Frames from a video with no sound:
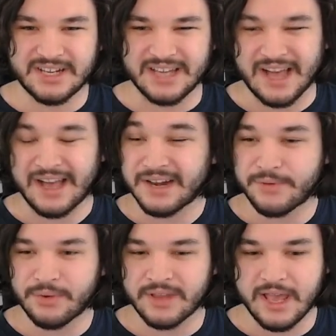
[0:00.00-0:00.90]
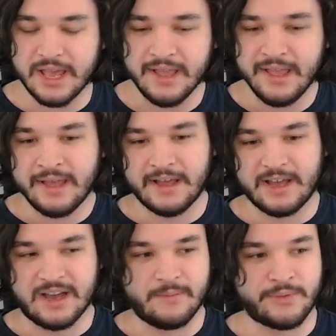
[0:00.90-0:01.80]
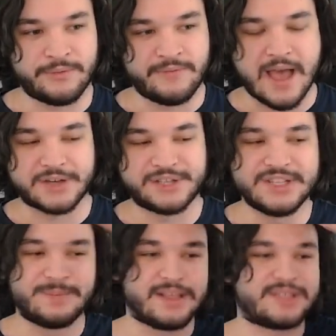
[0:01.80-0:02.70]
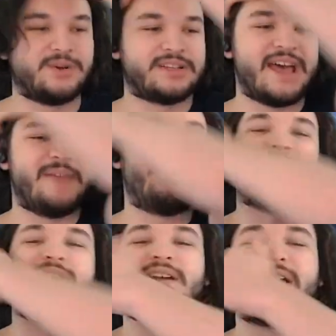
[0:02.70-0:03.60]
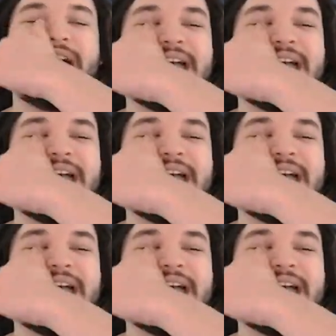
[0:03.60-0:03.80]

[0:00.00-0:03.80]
kind of okay um, for factions, but let's do our 10 pull here.